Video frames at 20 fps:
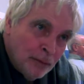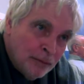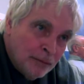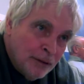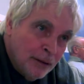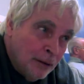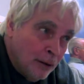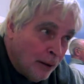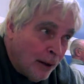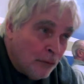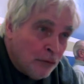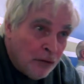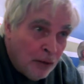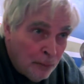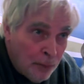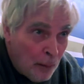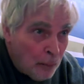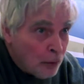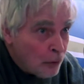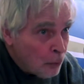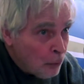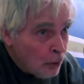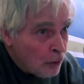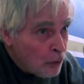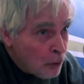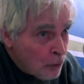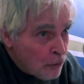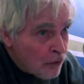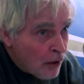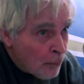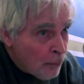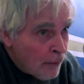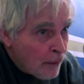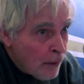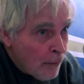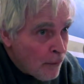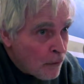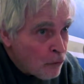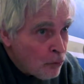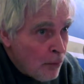how some people go do
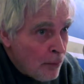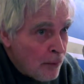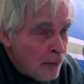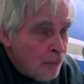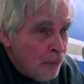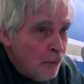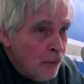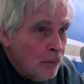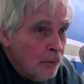something in the swimming pool.